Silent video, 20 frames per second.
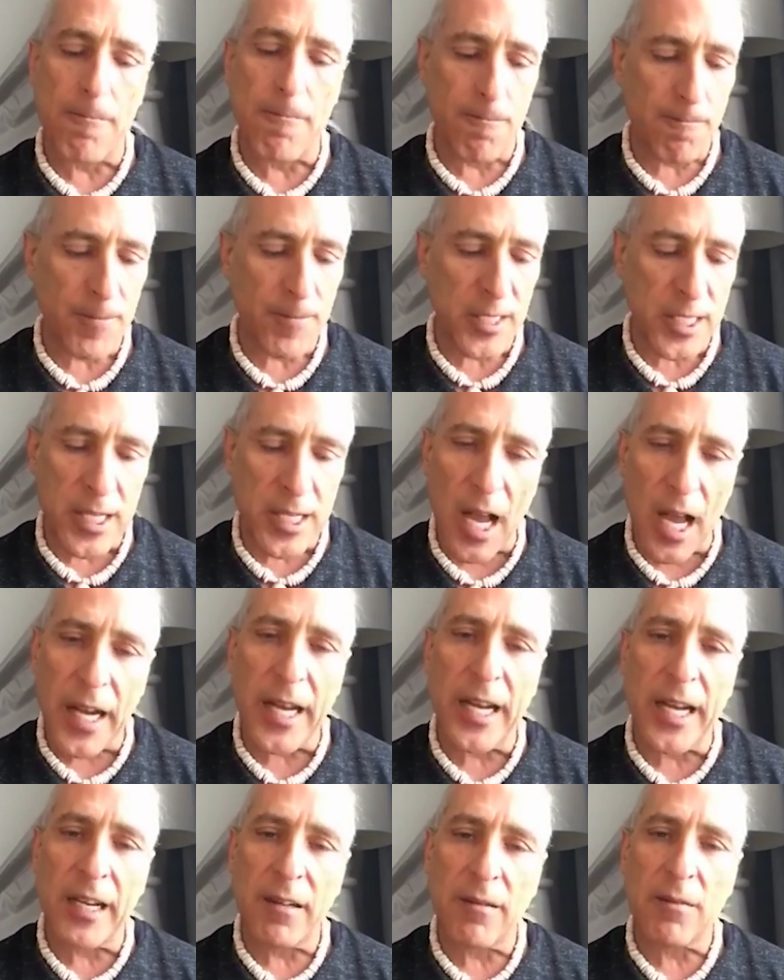
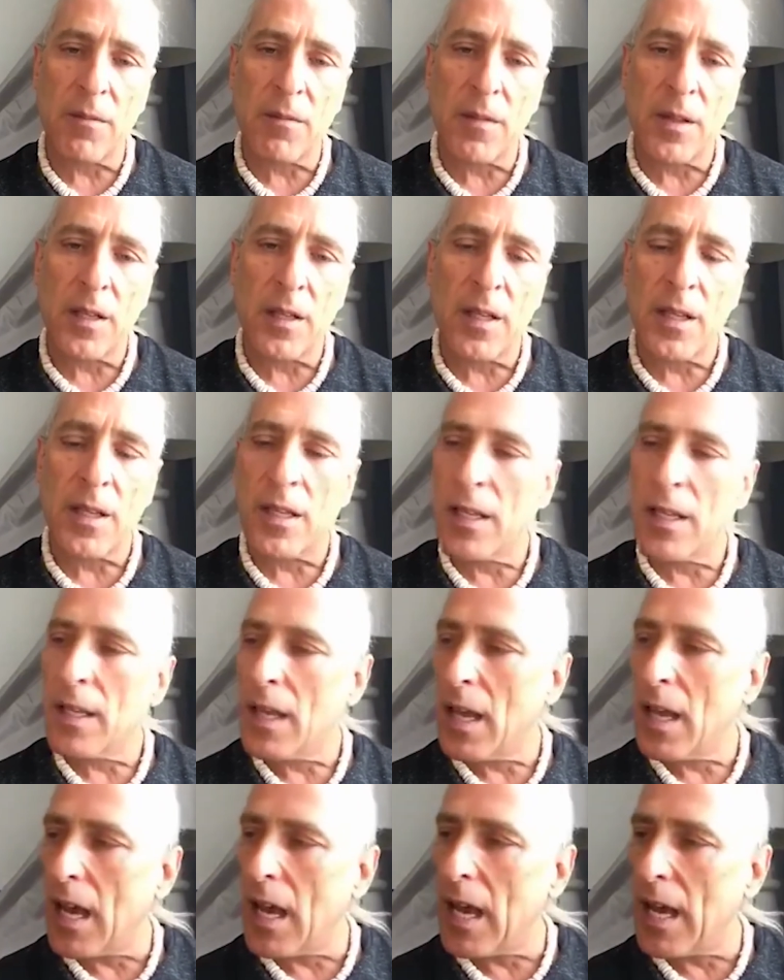studying.
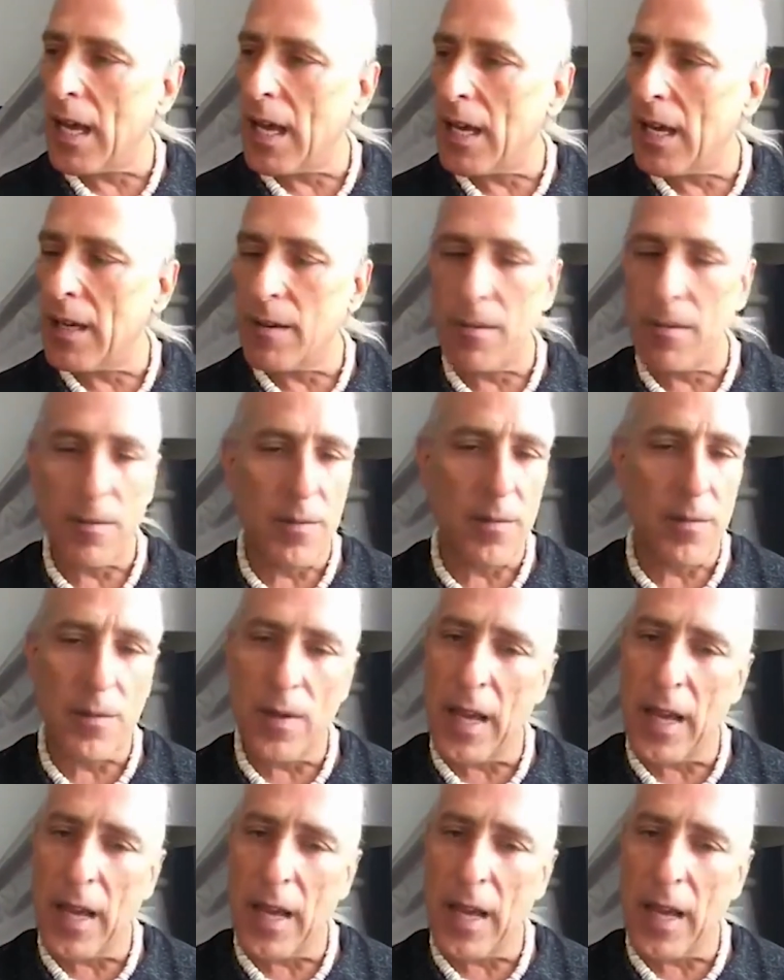And